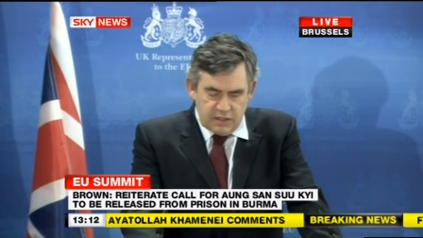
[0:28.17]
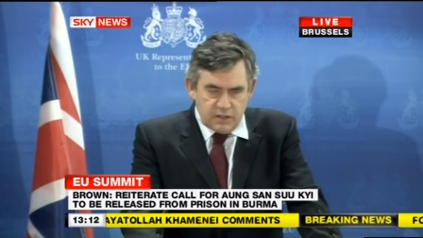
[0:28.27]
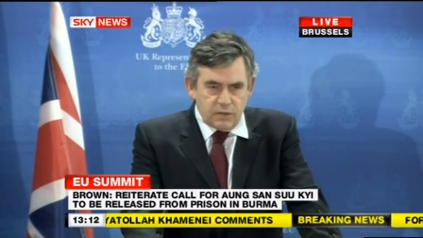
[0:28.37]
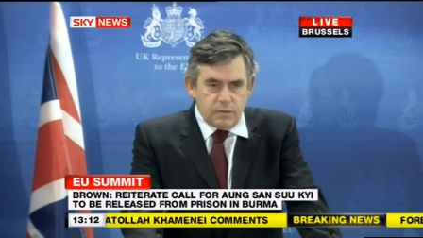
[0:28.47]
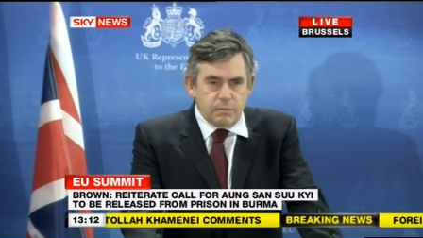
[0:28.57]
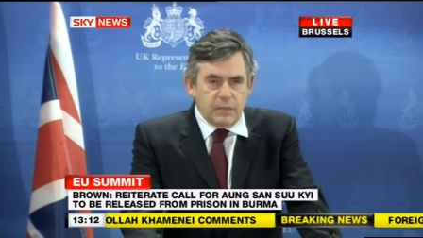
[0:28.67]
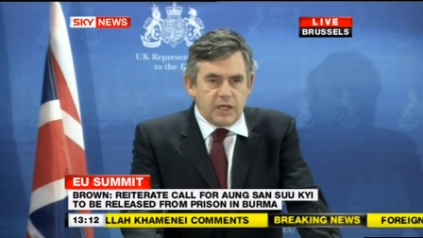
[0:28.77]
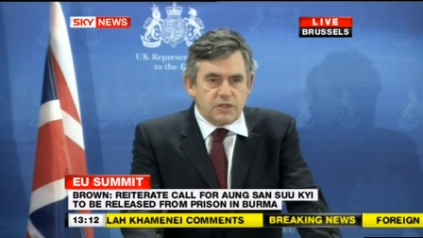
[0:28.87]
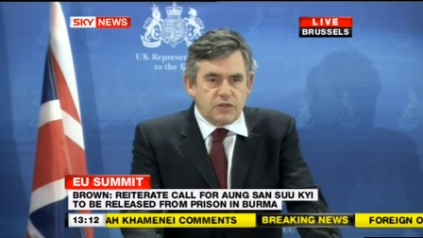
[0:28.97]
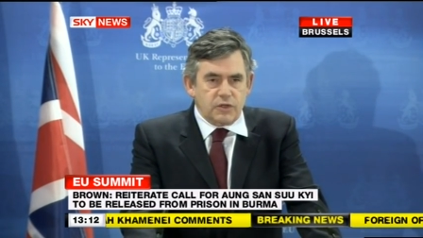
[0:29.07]
to
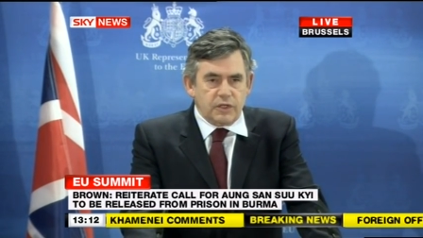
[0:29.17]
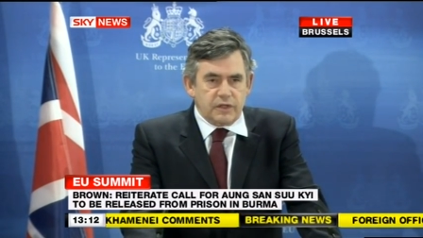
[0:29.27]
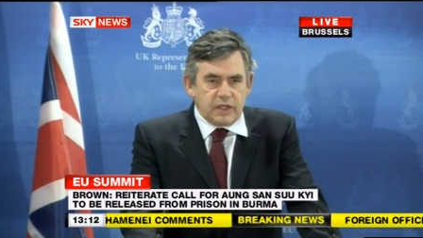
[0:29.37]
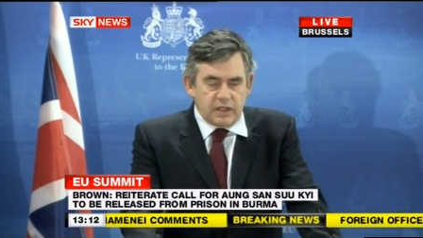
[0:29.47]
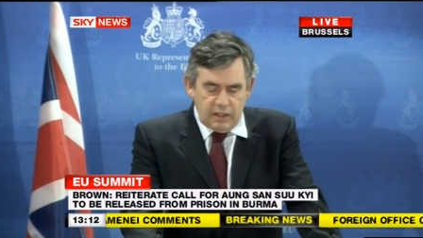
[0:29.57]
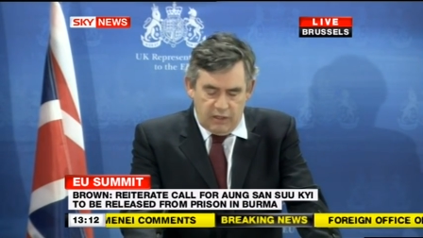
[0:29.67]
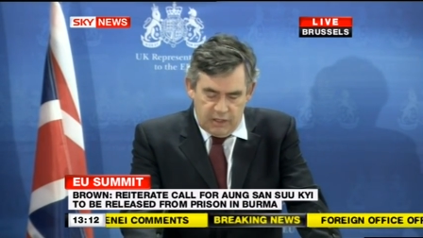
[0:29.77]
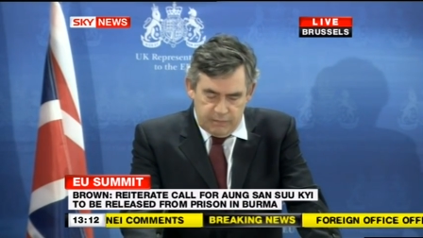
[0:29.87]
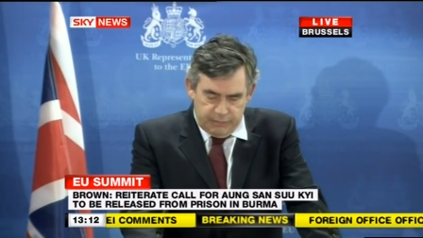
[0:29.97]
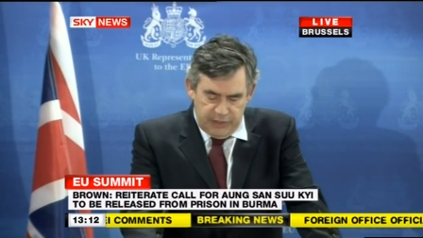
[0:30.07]
make sure that there
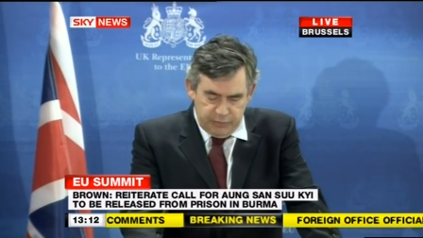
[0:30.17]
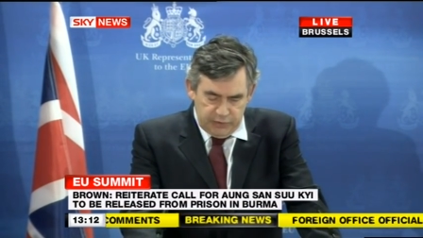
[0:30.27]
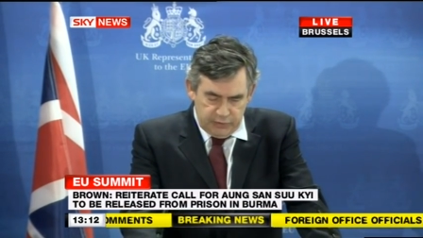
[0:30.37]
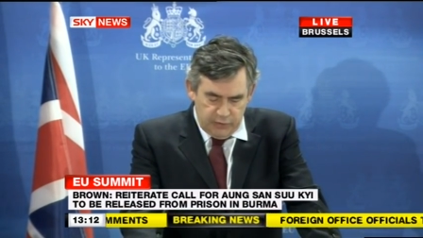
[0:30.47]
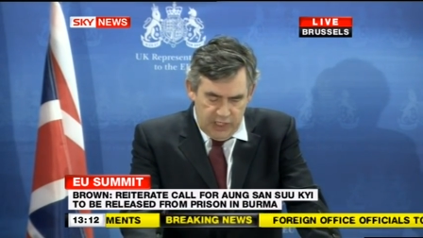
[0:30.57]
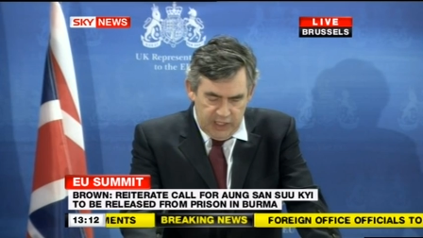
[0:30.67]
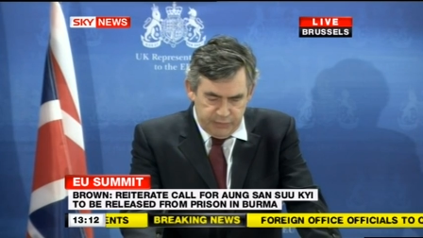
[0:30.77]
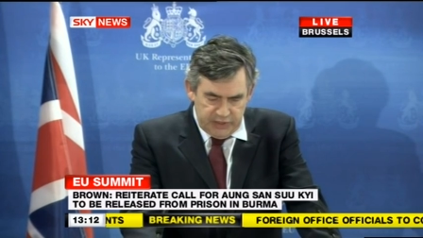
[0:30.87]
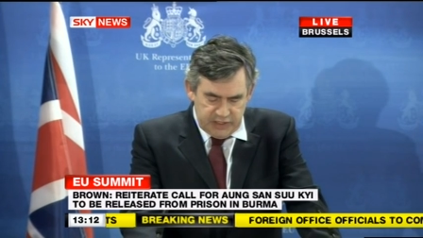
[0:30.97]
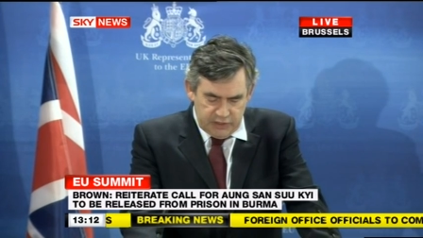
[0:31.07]
are people who are
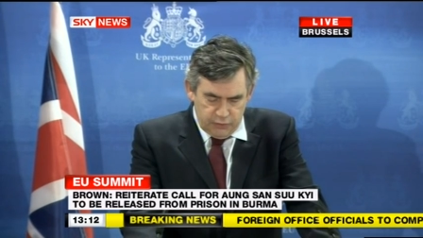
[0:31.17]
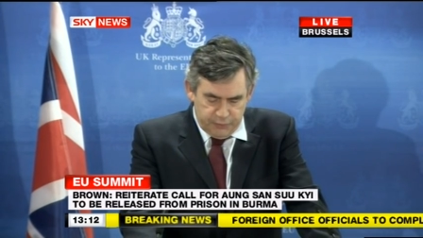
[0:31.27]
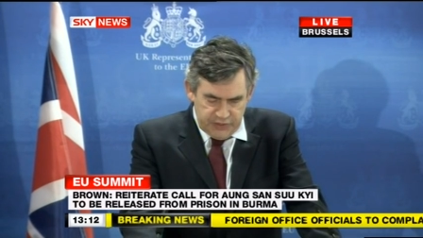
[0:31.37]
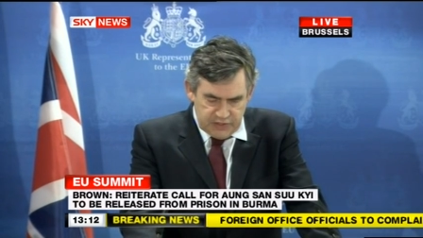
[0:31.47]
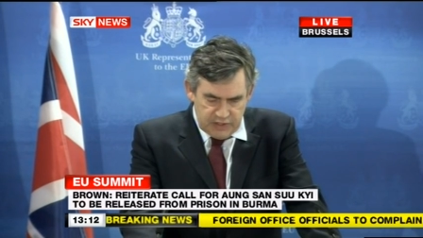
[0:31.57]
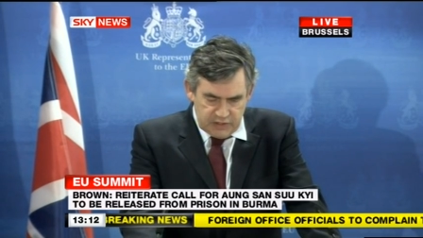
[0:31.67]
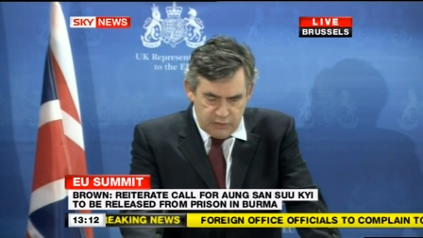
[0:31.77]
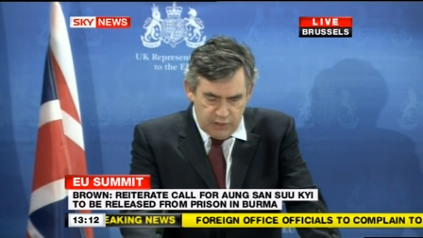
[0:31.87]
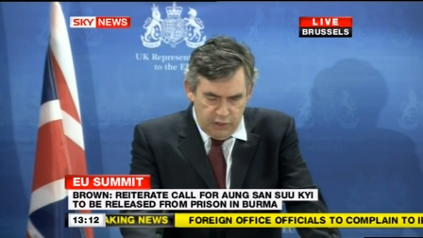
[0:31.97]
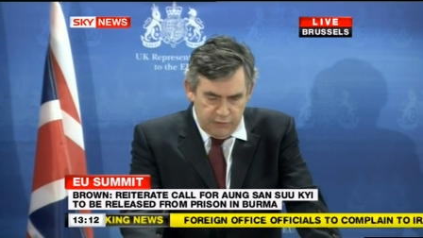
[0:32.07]
political prisoners
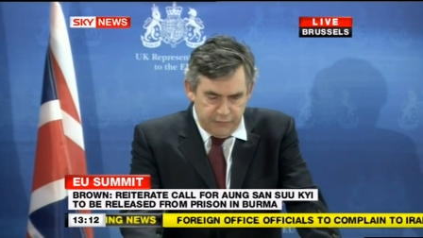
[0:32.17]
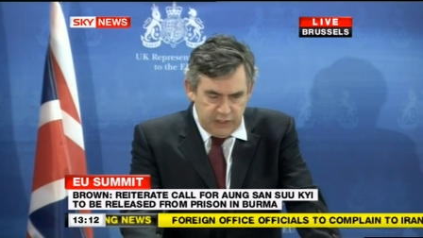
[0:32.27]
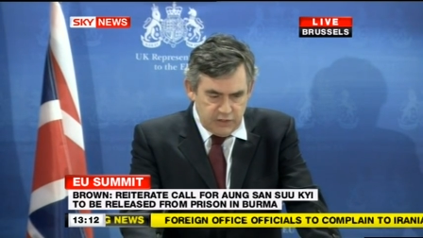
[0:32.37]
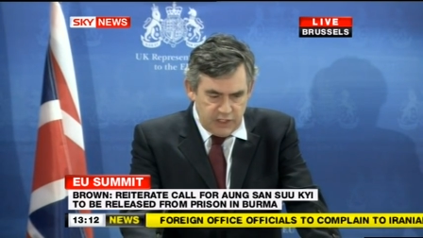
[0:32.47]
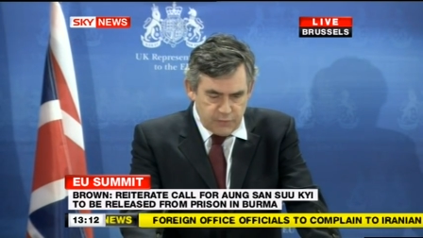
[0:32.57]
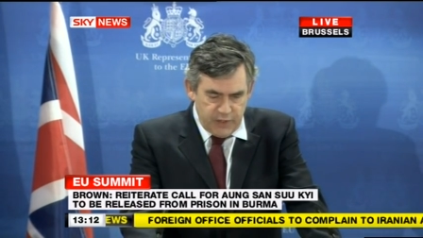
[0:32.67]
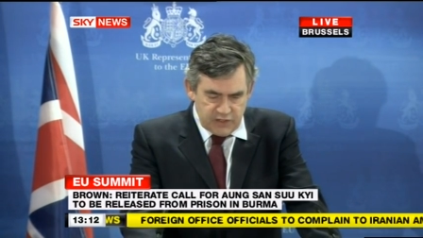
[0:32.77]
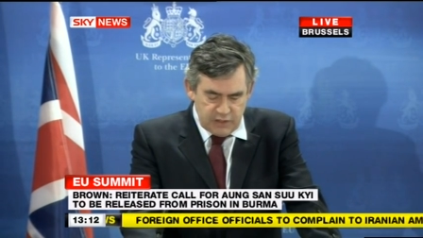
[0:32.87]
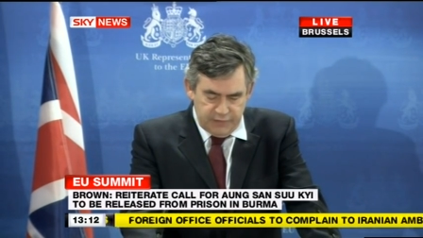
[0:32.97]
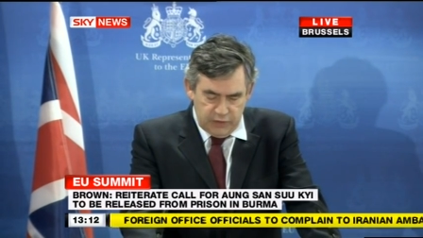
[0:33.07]
who are not free to
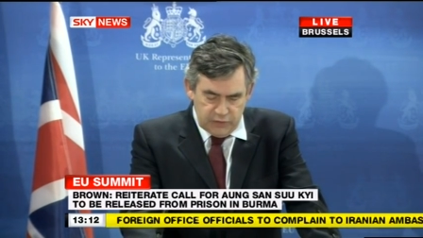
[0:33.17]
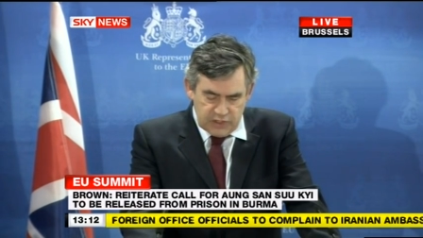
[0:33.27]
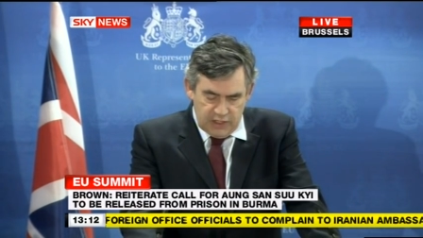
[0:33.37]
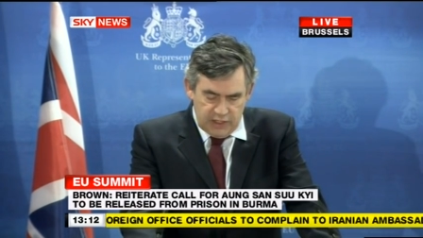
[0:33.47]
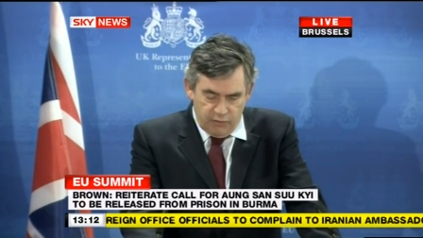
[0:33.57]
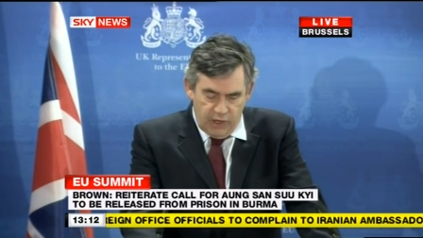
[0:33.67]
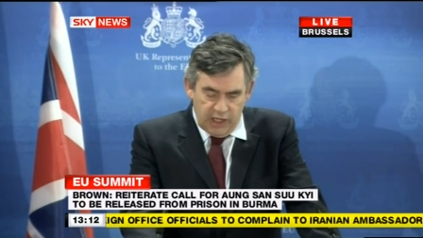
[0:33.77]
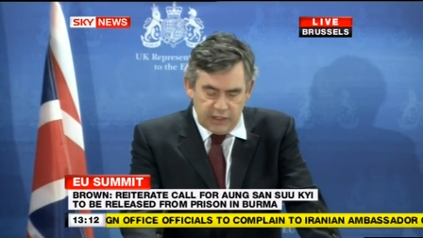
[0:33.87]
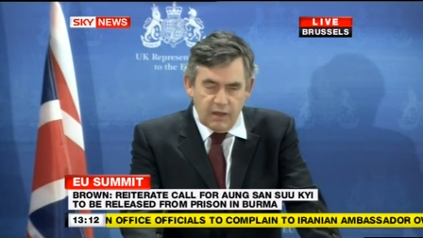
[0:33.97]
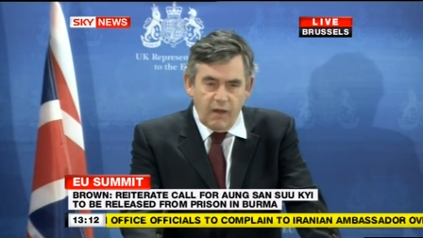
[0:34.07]
express their views in
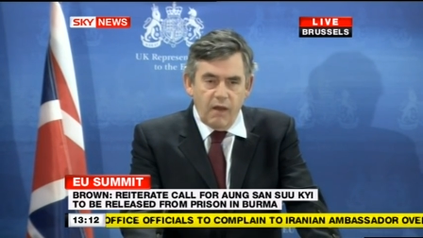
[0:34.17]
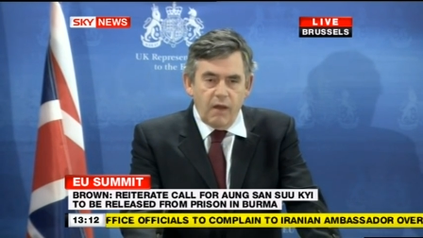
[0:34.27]
Iran.